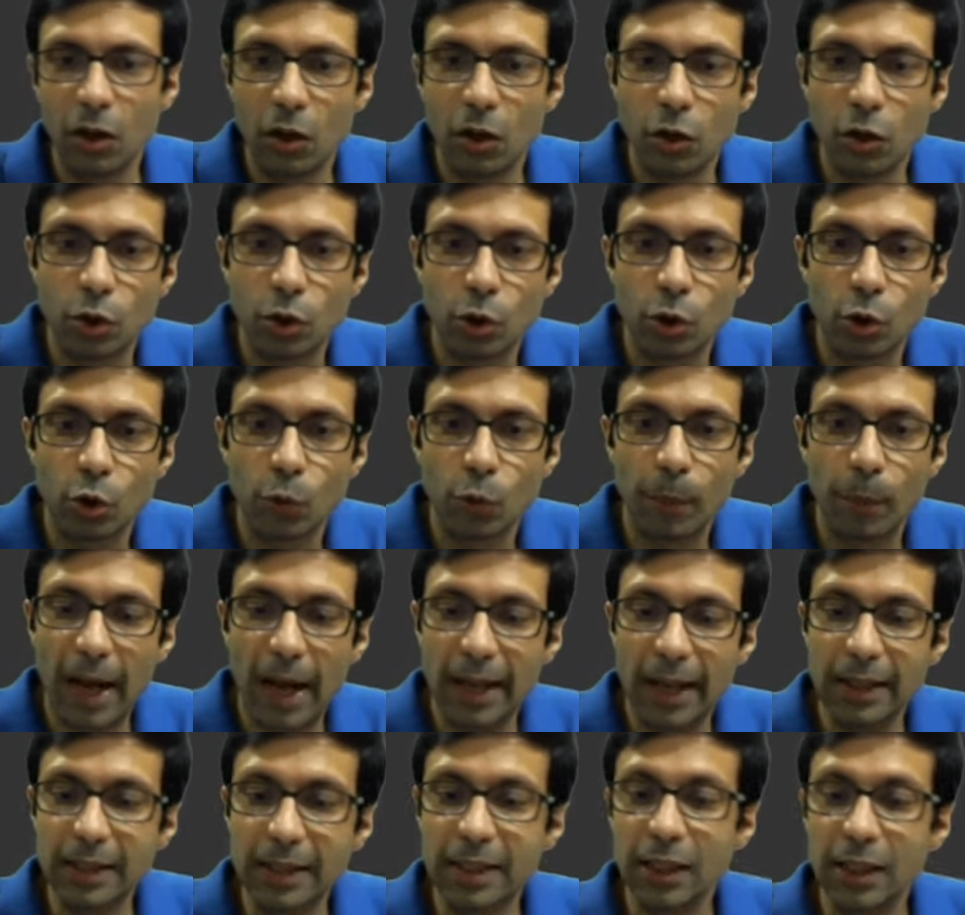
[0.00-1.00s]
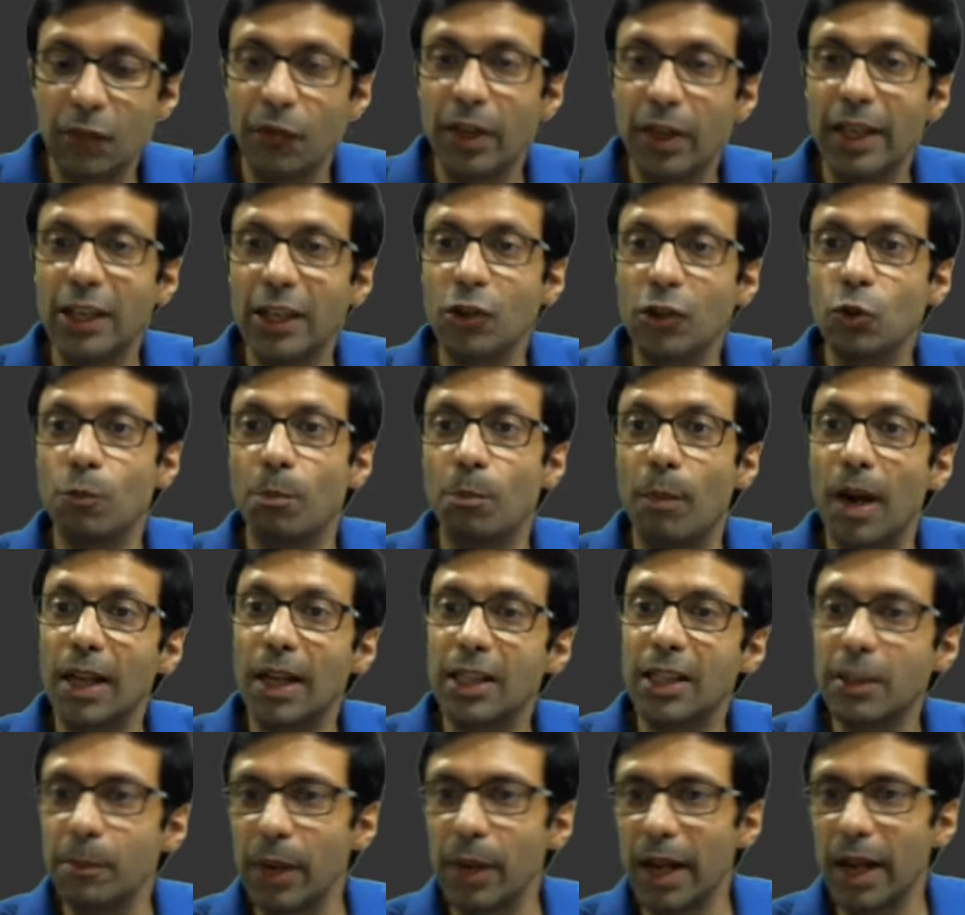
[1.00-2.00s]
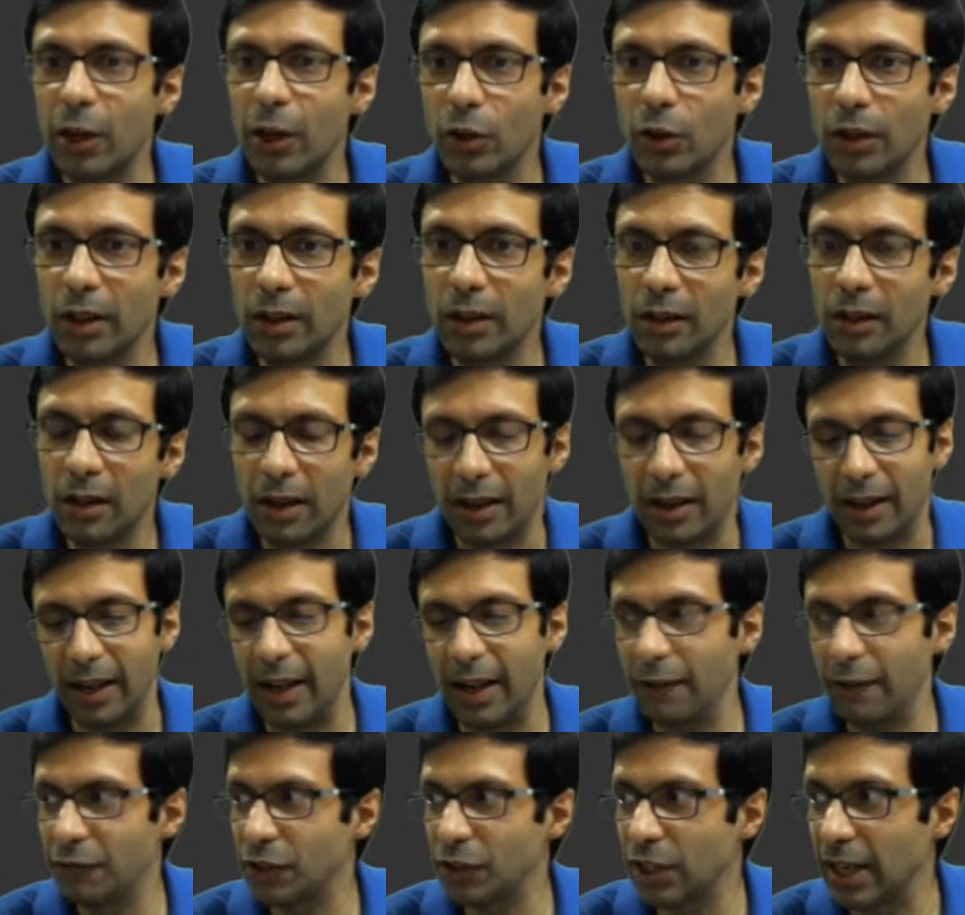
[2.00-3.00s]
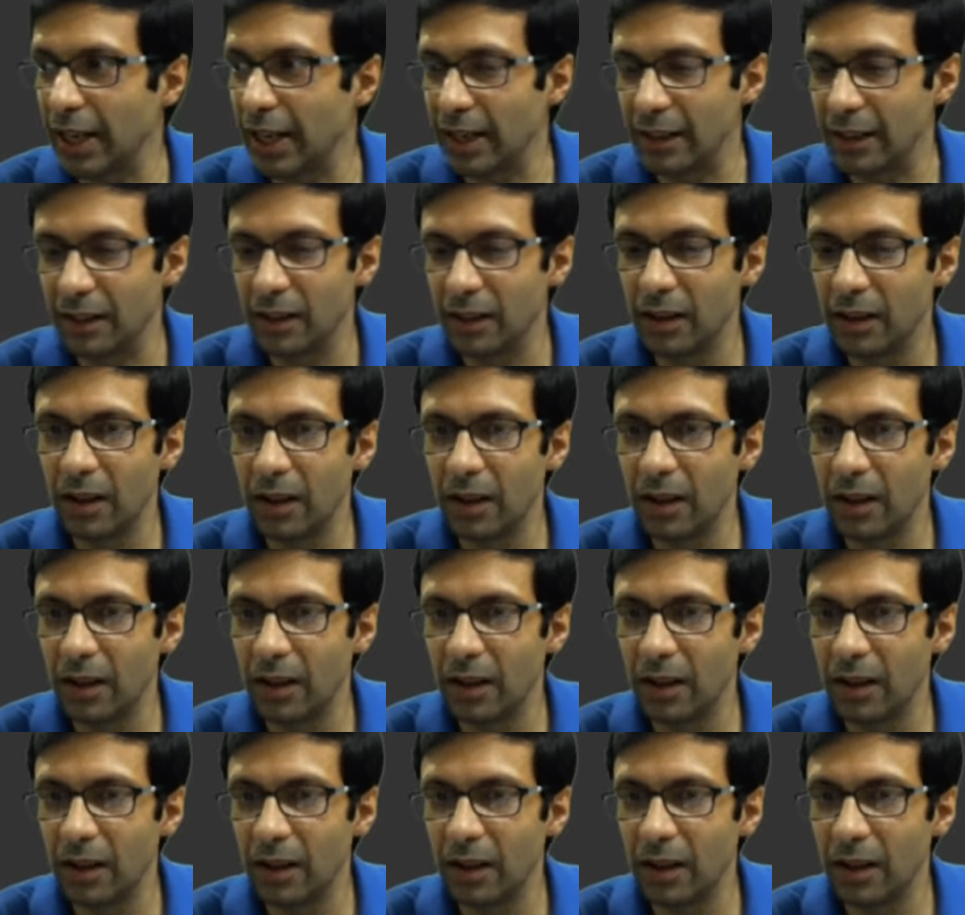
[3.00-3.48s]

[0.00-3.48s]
So to balance it, we need to multiply on the left side.